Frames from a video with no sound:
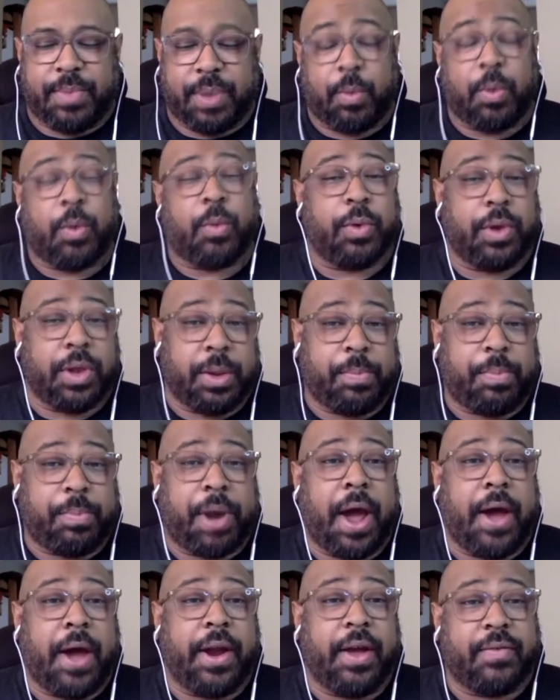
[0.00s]
that we're really
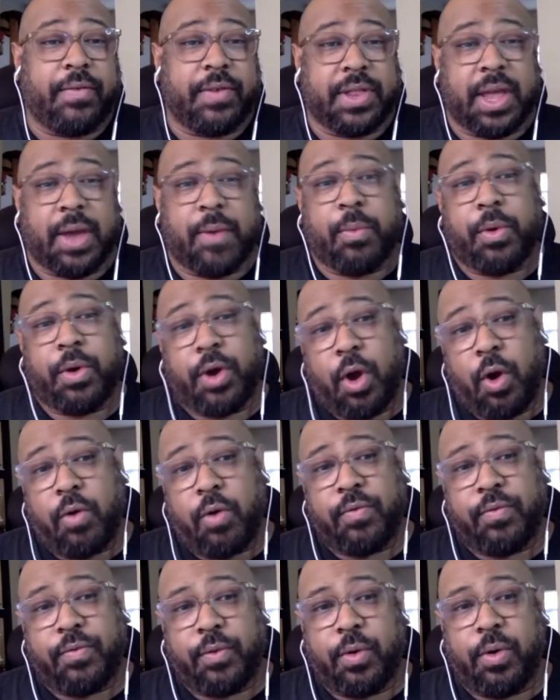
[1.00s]
proud of and that we're
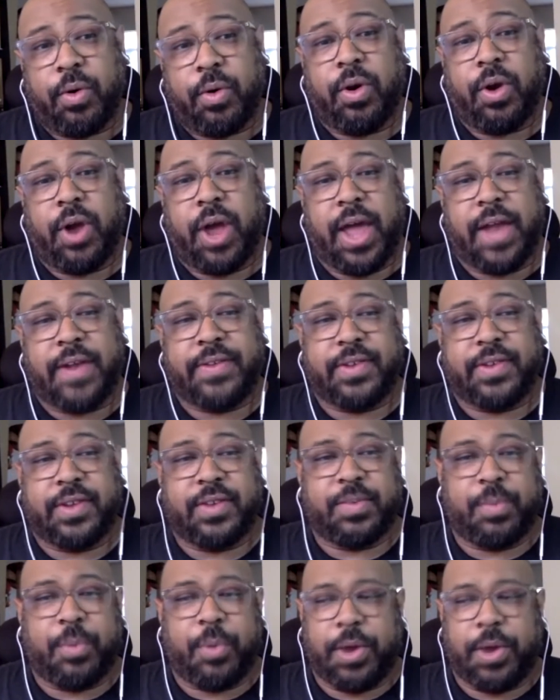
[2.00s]
known for at
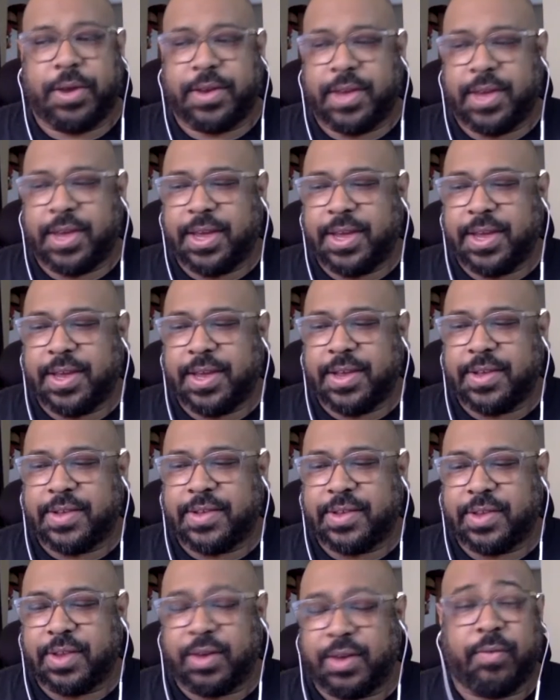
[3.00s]
Six Point
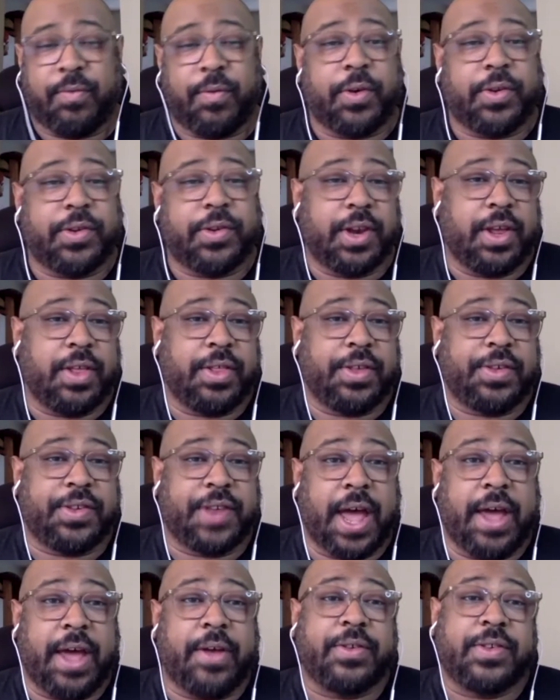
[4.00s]
is the diversity of the
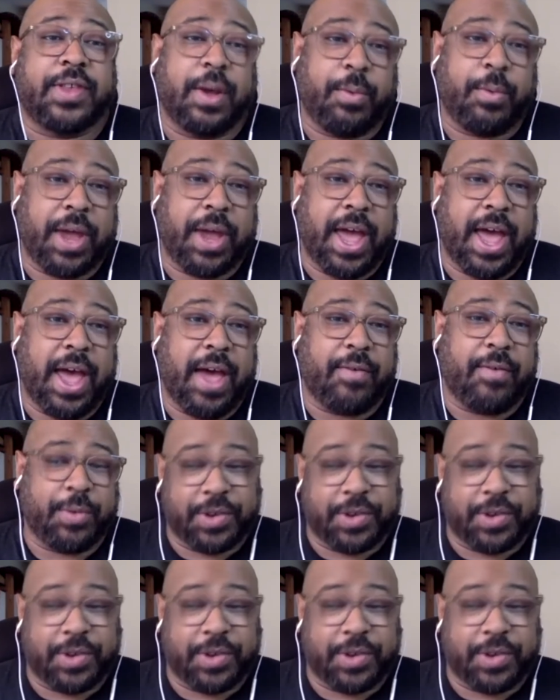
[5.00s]
styles that we have,